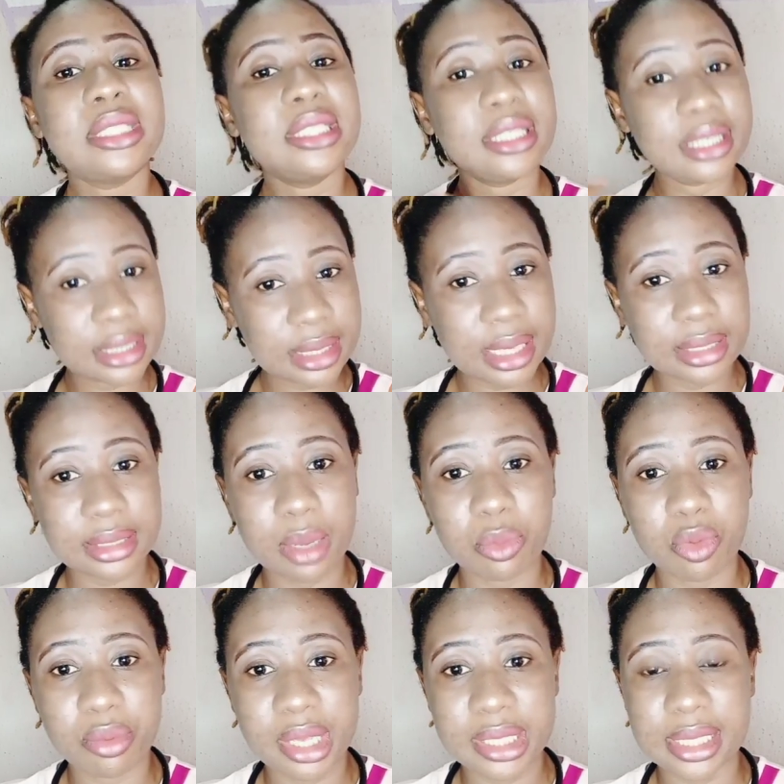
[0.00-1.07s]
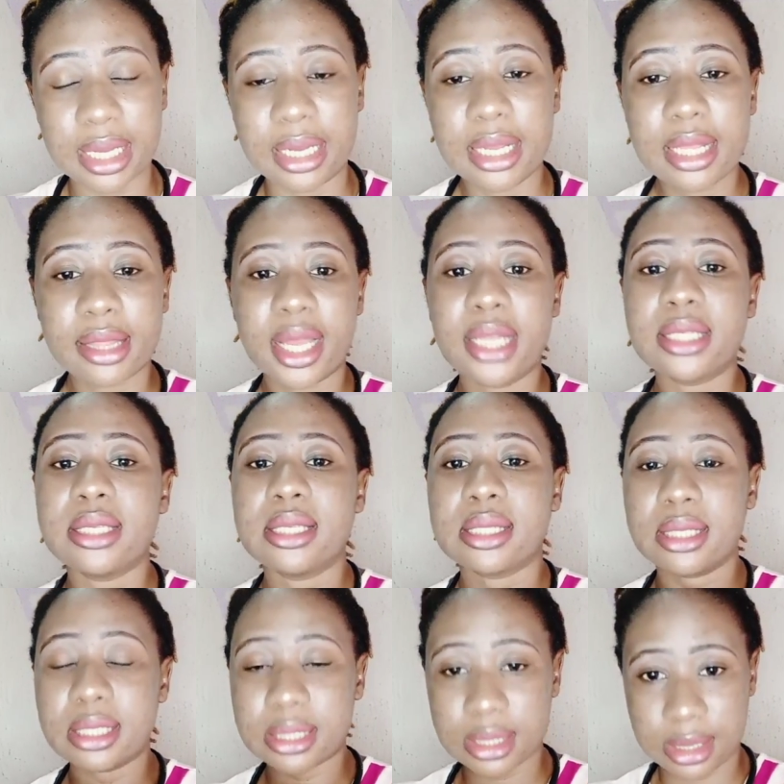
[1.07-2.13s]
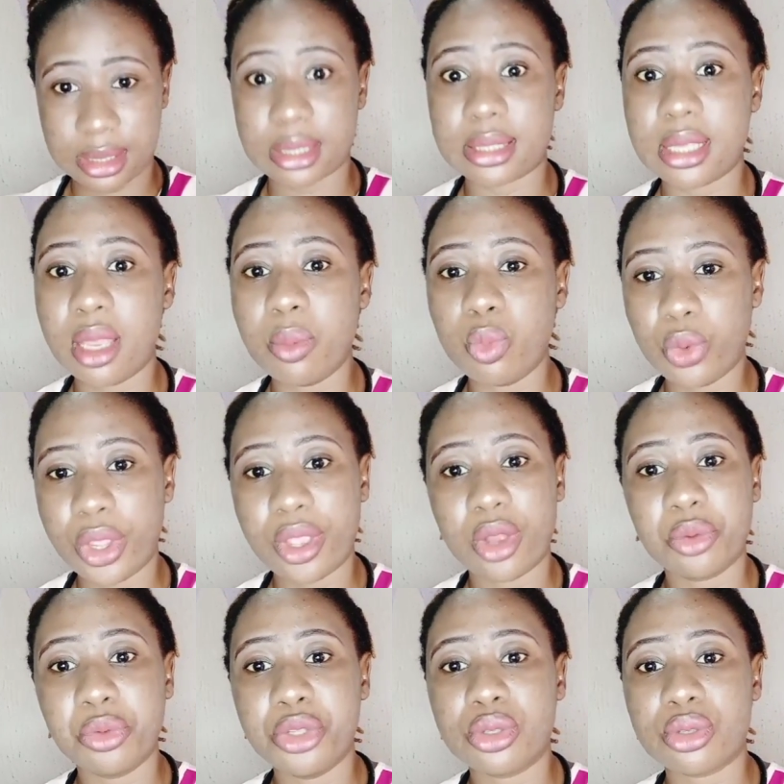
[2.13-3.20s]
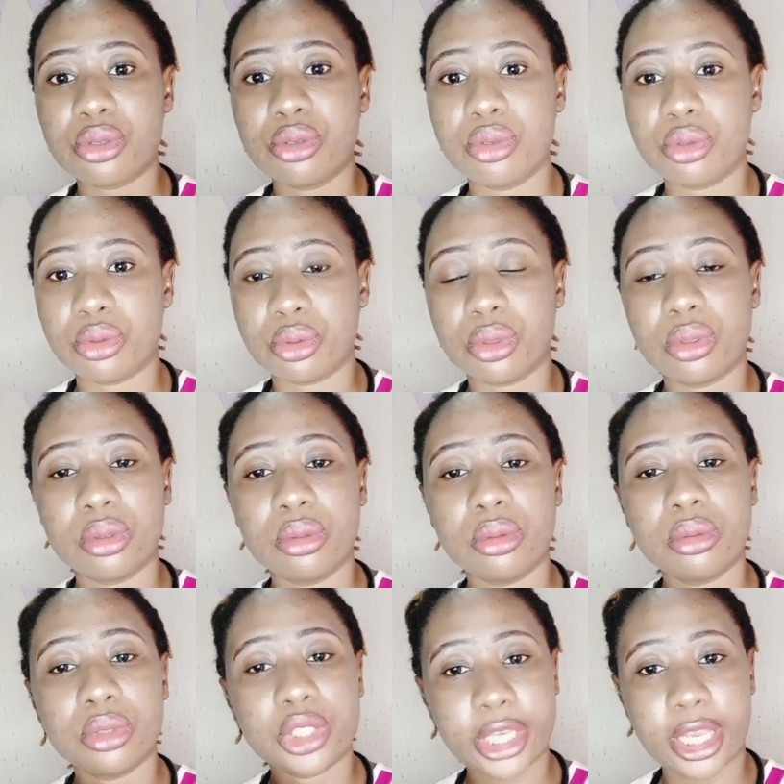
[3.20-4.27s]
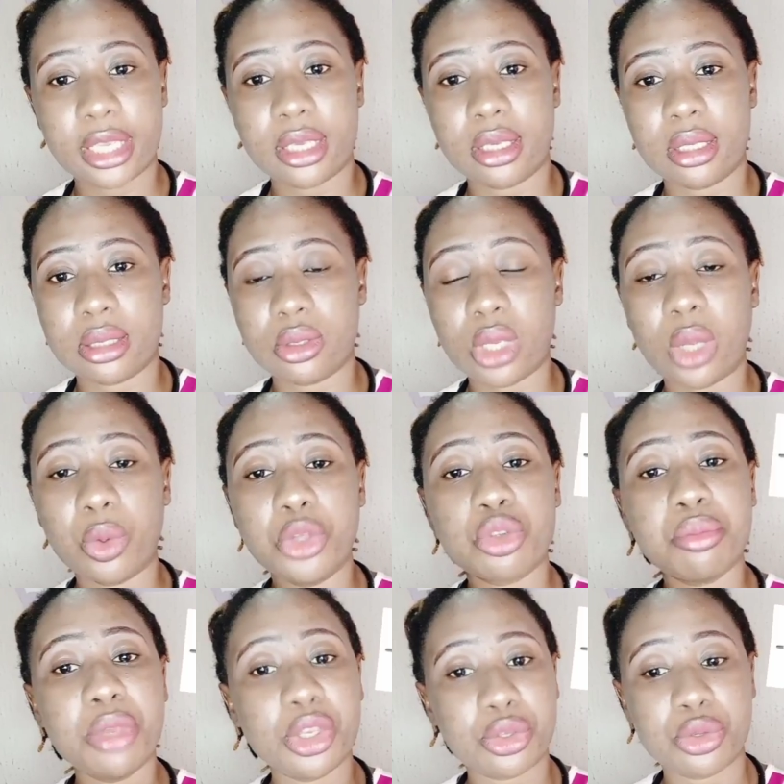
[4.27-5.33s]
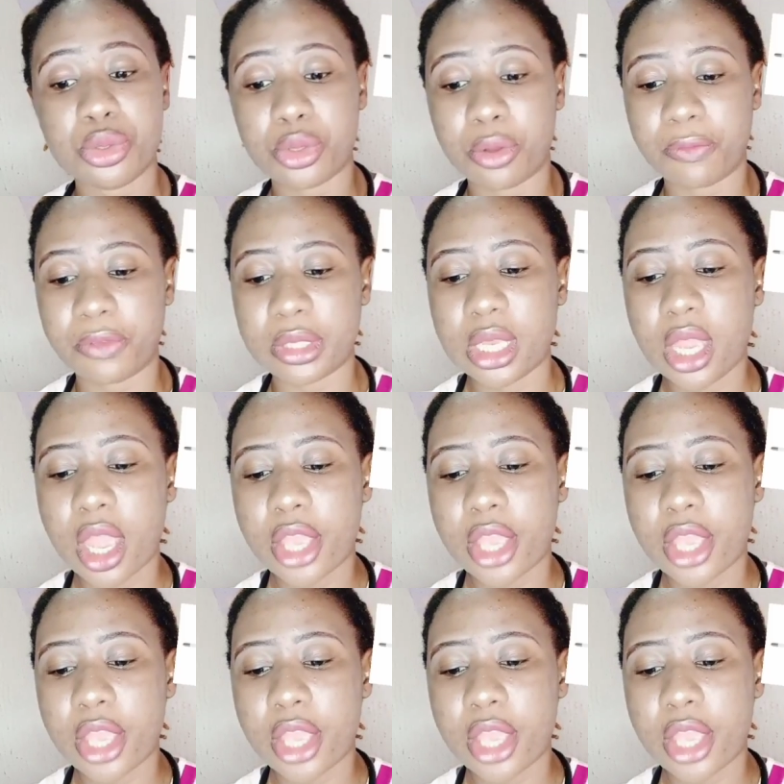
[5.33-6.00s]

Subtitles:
the digital thermometer, that is, this is the same way you're going to check it. You are going to make use of it.